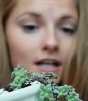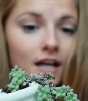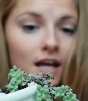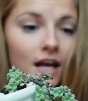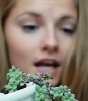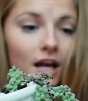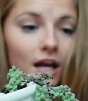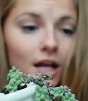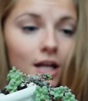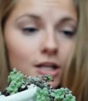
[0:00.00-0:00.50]

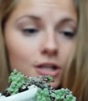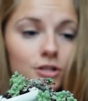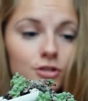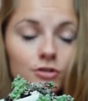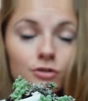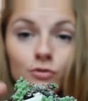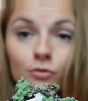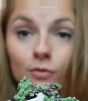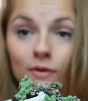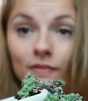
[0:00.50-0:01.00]
and
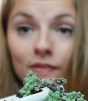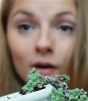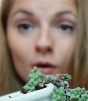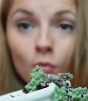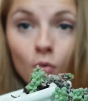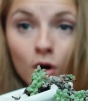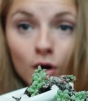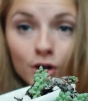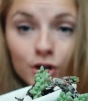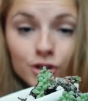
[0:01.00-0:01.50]
do what they
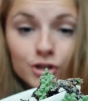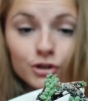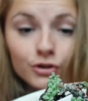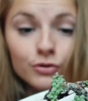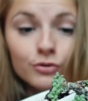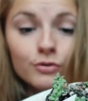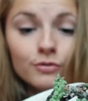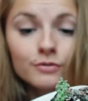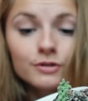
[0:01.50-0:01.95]
want to do.